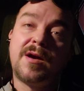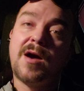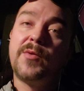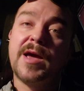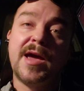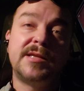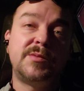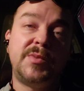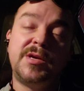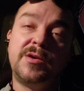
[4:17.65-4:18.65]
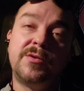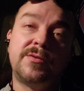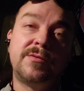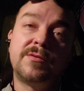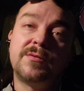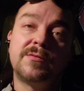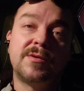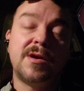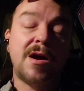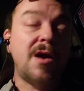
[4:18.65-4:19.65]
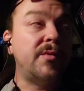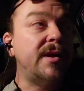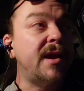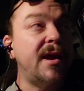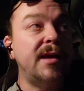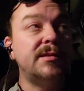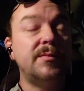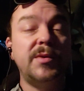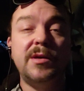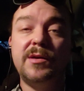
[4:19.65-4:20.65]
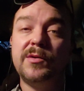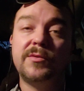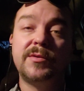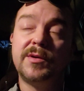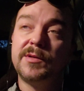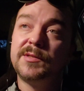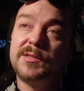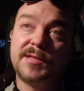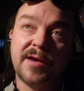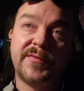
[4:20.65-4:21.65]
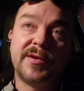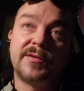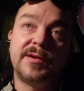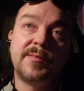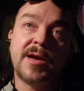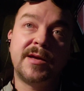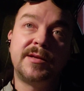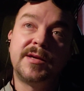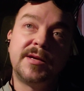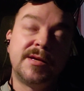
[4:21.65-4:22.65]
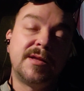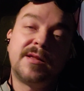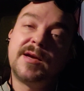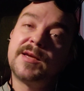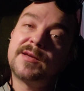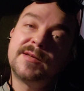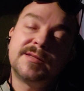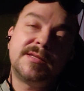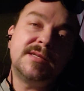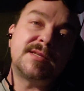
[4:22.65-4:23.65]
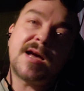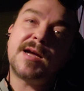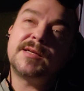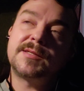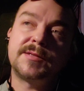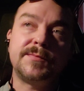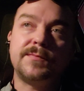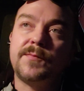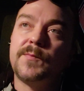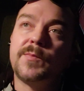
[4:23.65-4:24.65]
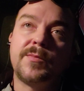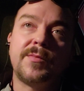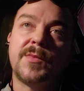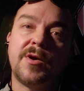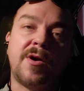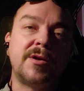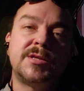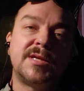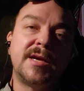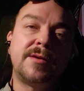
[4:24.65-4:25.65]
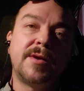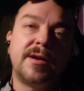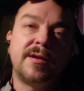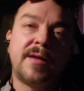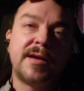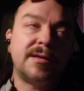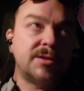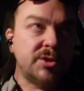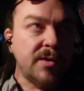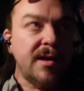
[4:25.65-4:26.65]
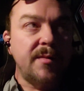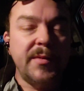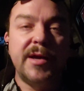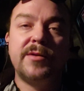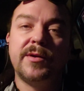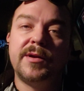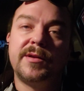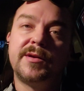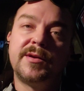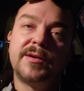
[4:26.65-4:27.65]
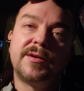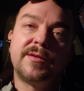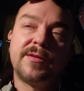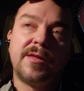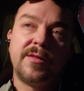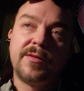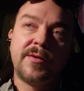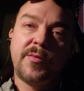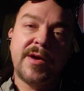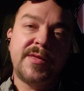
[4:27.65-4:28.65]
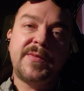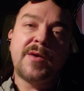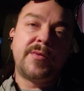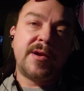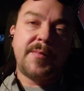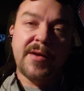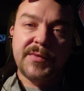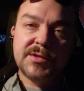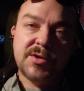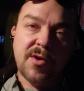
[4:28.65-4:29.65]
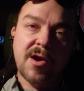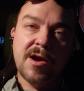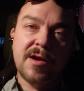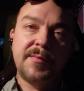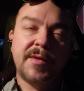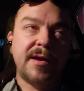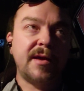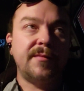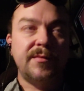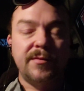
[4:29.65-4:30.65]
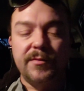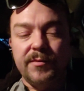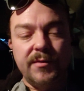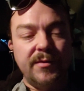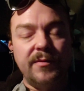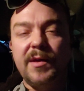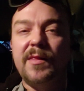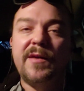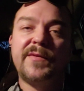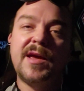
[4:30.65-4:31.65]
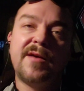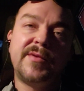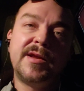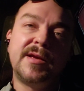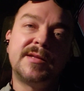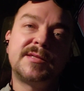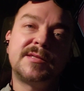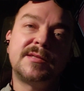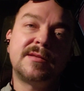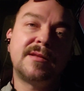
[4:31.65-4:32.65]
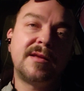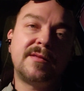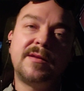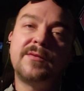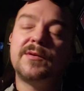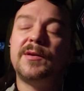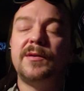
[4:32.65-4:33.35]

I would hate to be you. I would hate to be you. Definitely, man. Like, these guys are just ignorant, like, straight up ignorant. The way that they went about this crime, like, they left evidence, they're